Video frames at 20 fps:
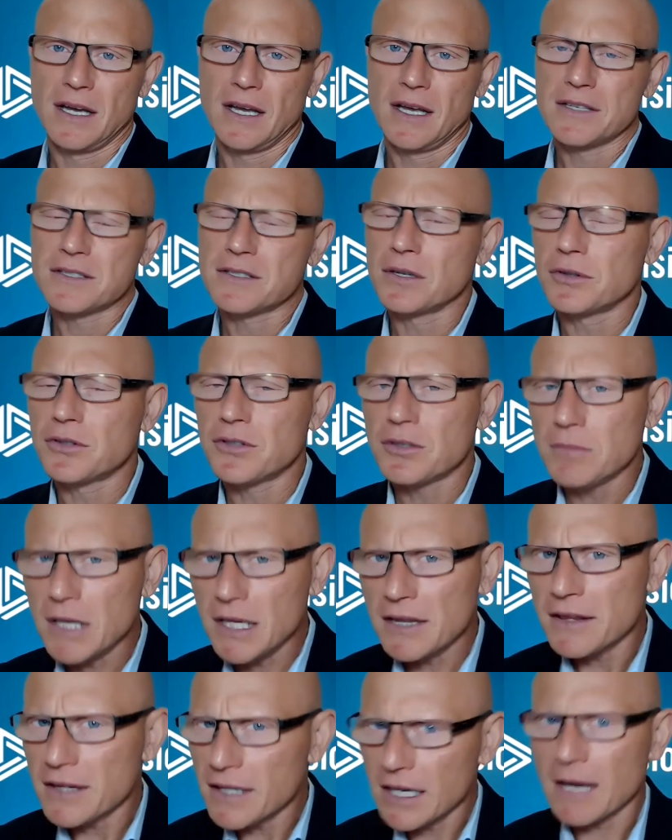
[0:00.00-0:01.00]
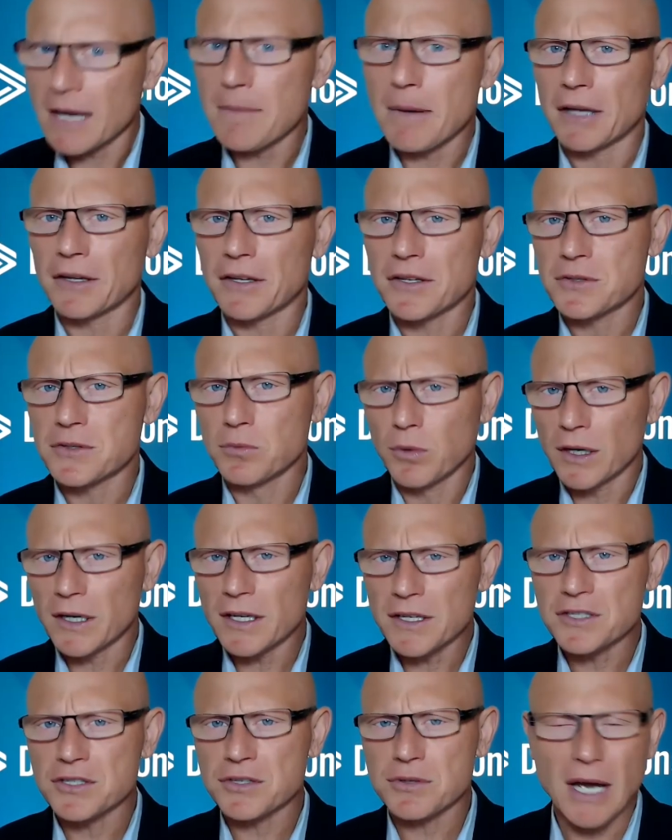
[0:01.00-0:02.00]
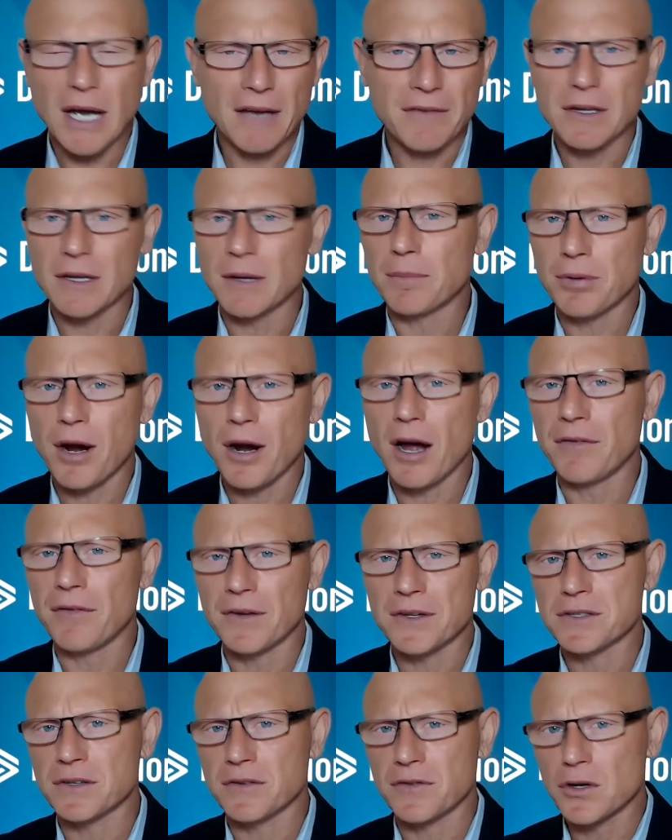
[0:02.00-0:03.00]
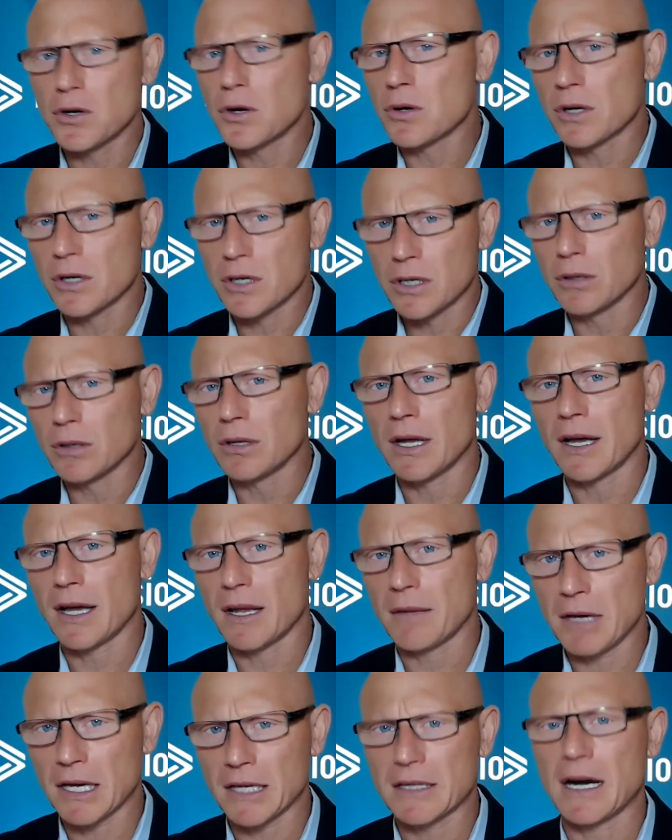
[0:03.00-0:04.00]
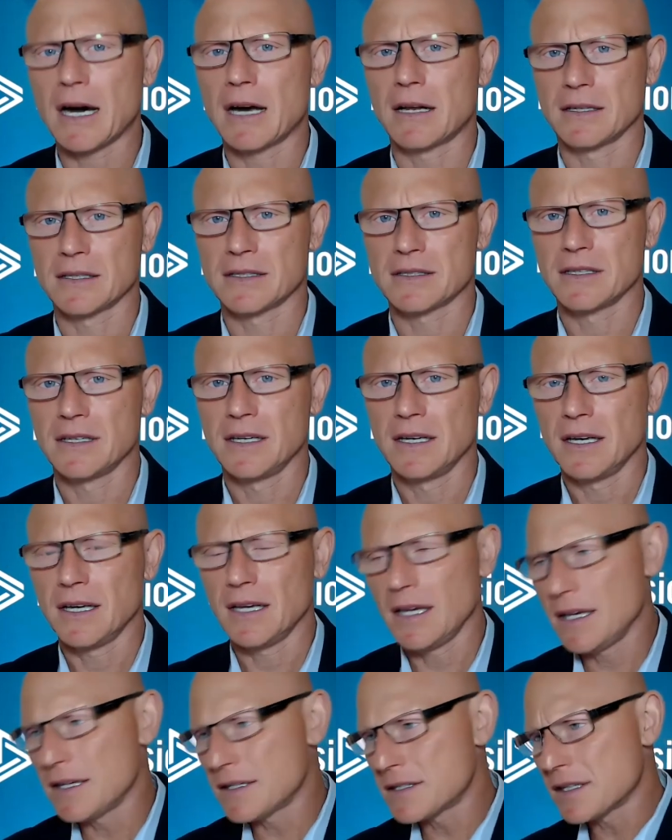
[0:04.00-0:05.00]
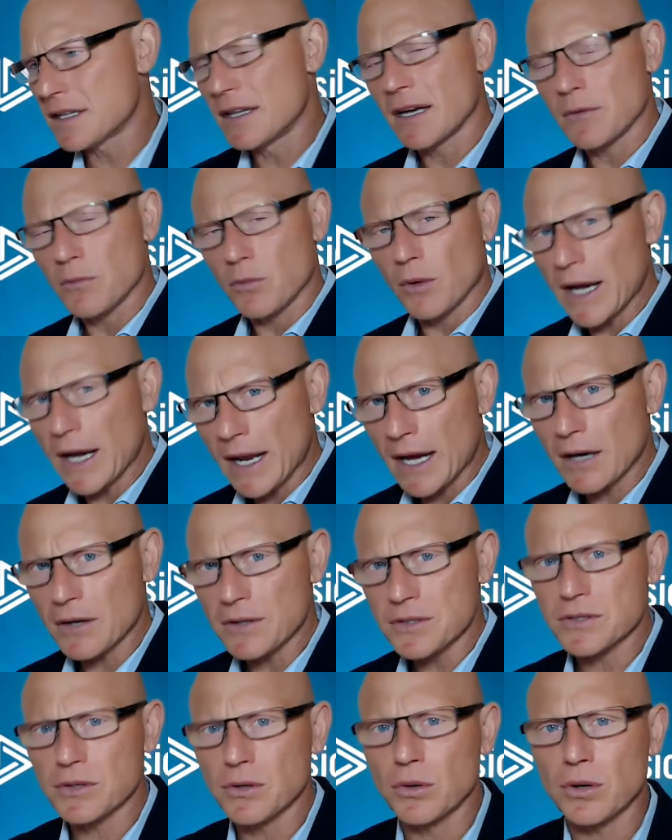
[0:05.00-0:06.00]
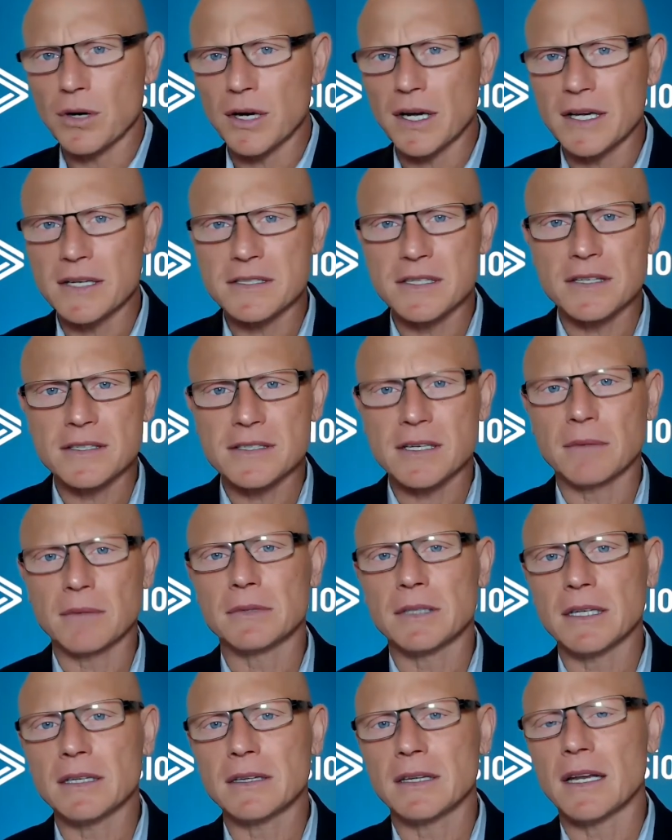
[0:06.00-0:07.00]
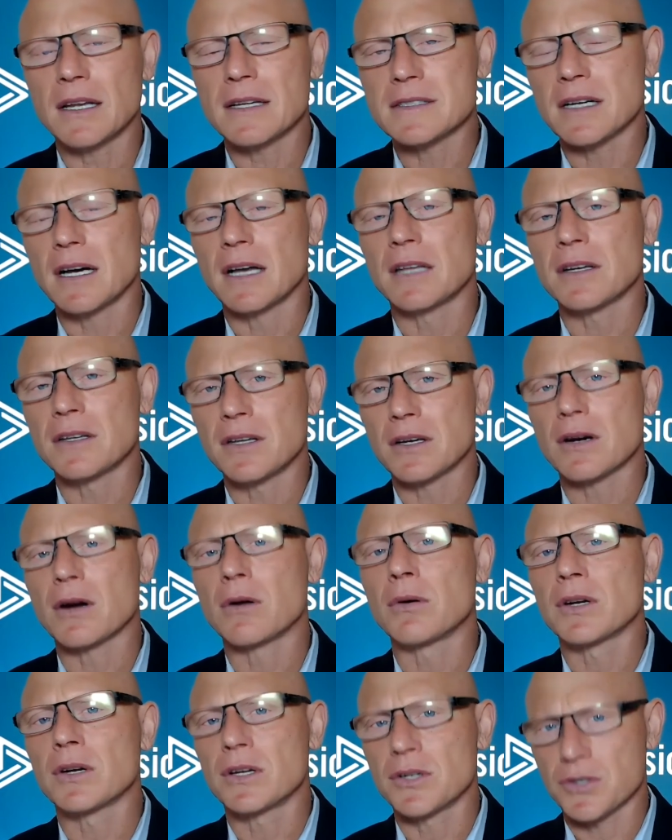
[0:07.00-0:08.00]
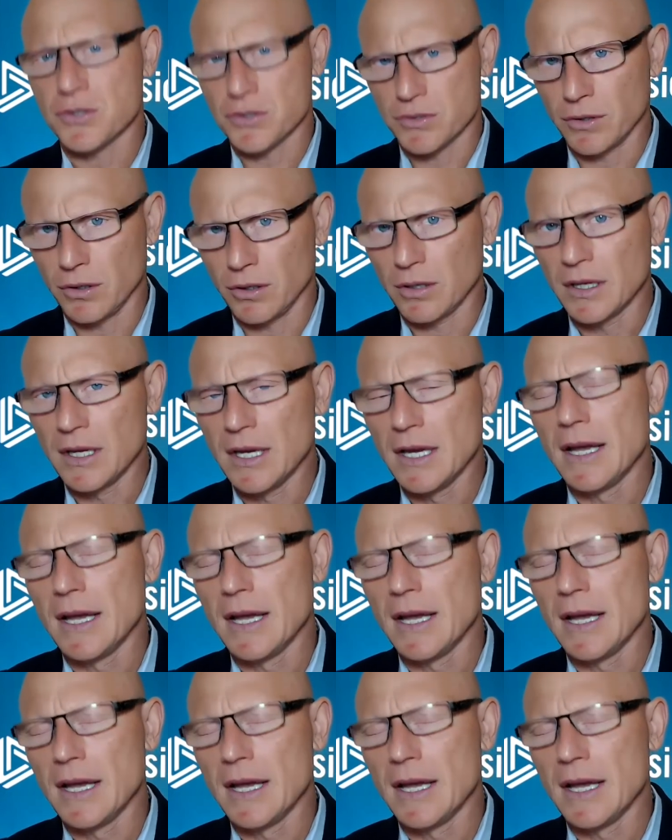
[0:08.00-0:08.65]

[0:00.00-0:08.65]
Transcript: So to me, think about this. What is driving the profits of Coca-Cola and McDonald's? Is it the White House, or is it something that is under their own control?